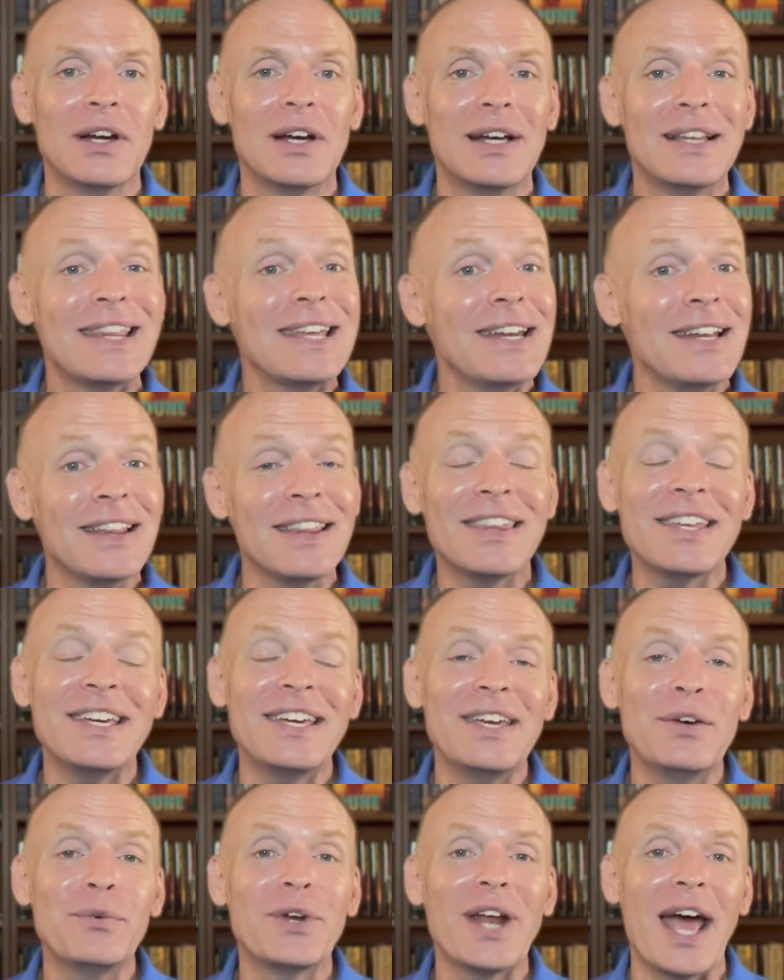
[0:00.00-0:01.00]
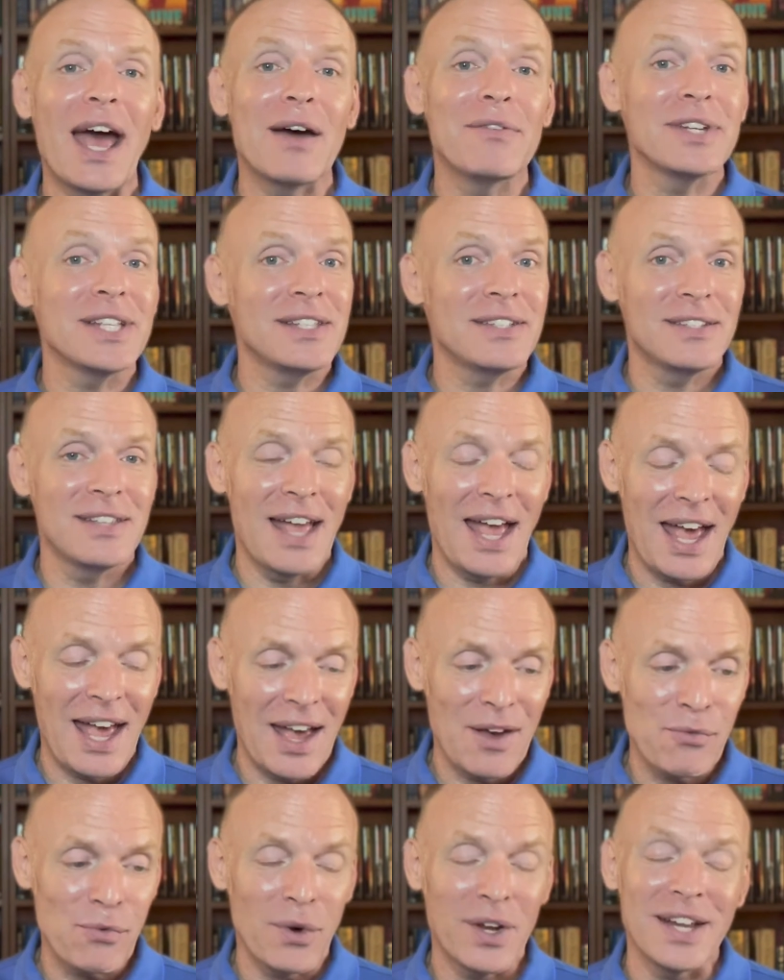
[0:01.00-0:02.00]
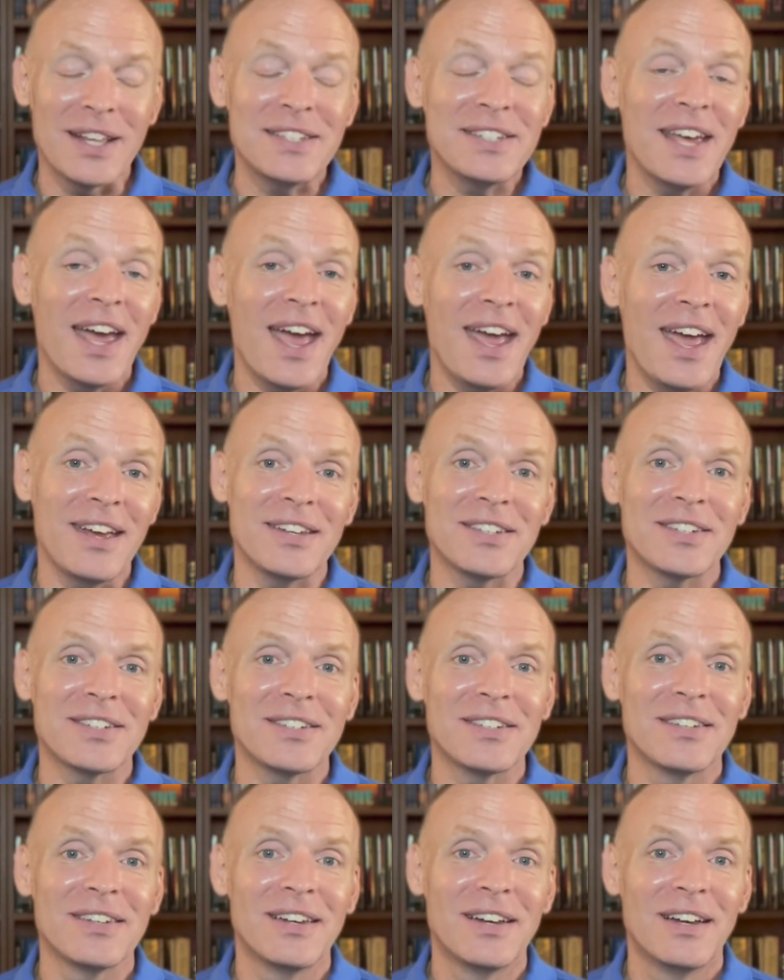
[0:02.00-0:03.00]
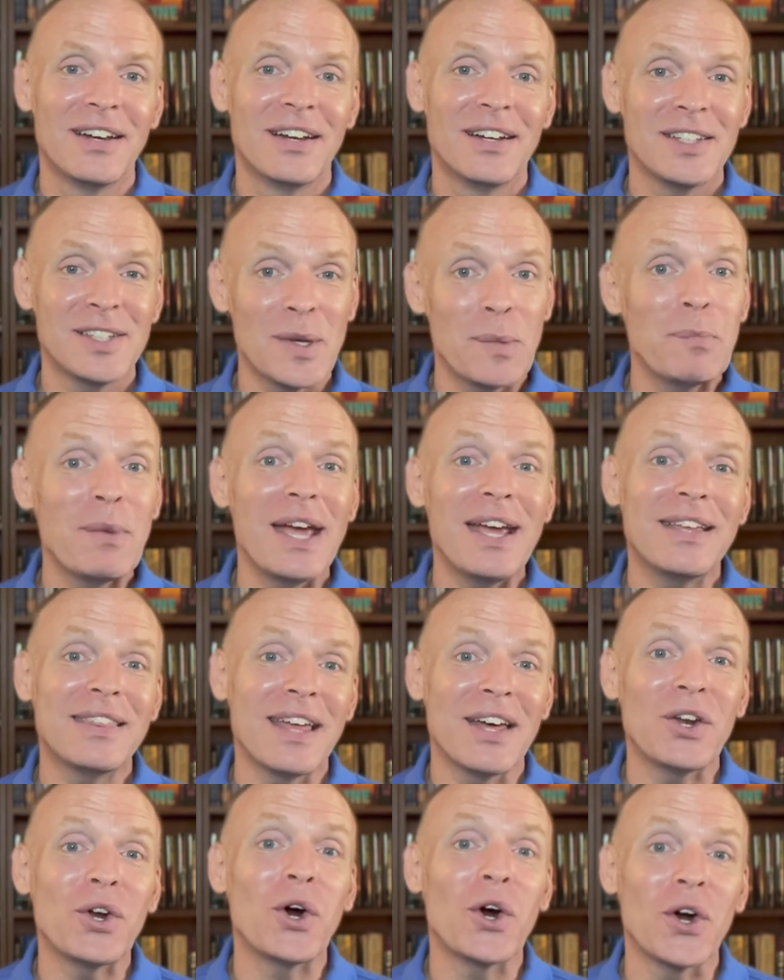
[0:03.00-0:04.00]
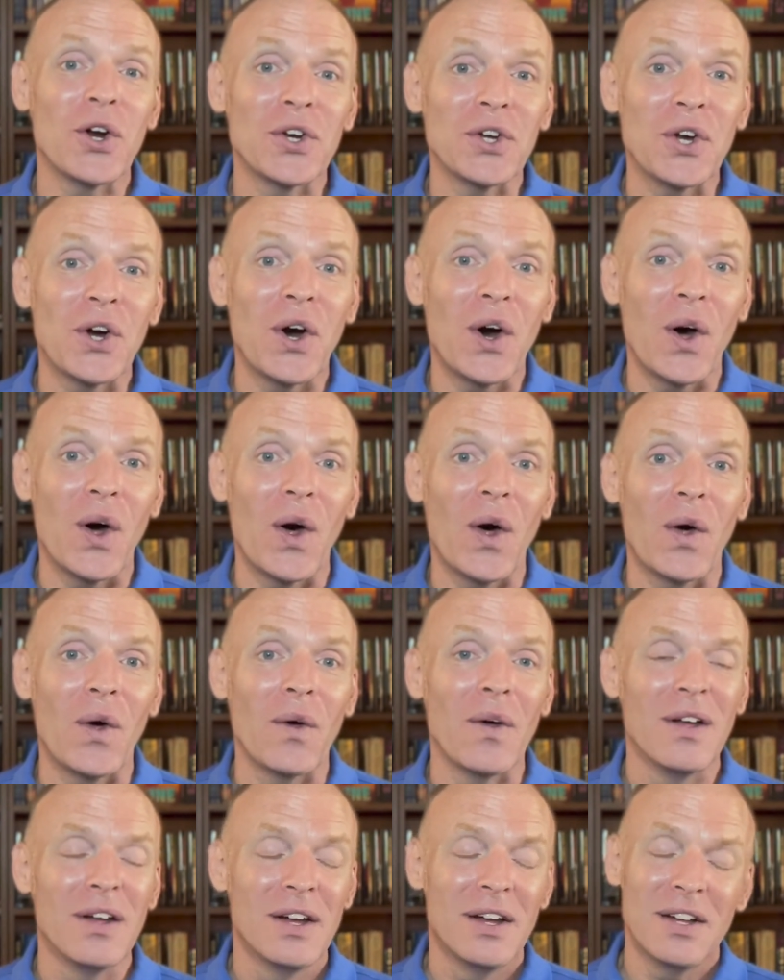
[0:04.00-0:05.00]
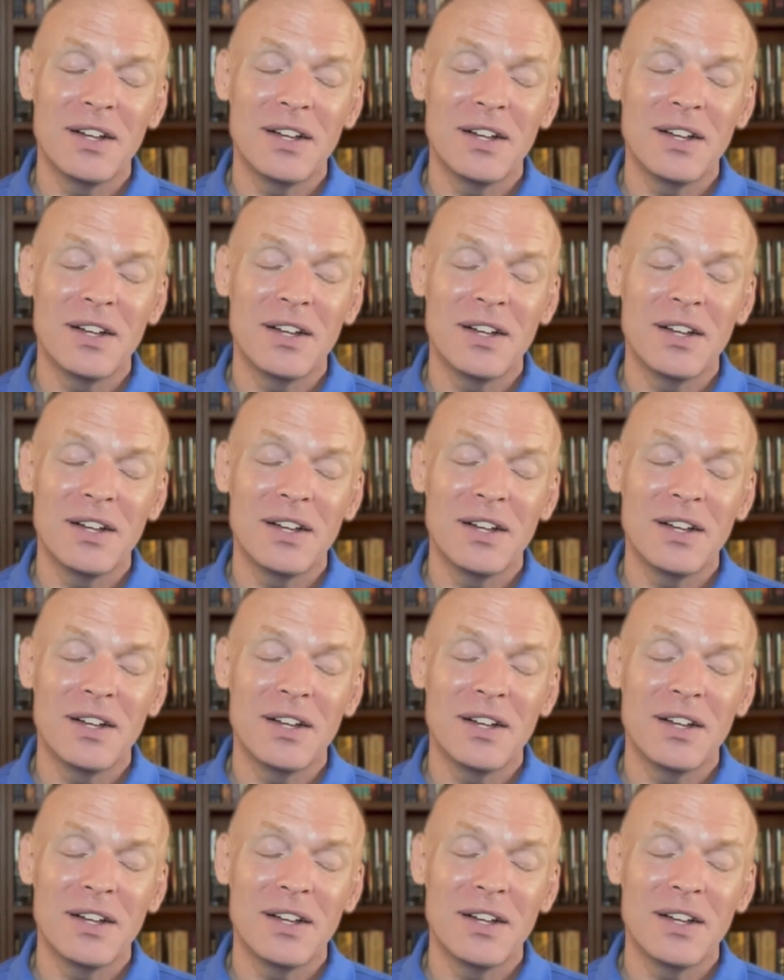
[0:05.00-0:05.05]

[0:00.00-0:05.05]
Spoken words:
They didn't think he would have what it takes to make that hard call,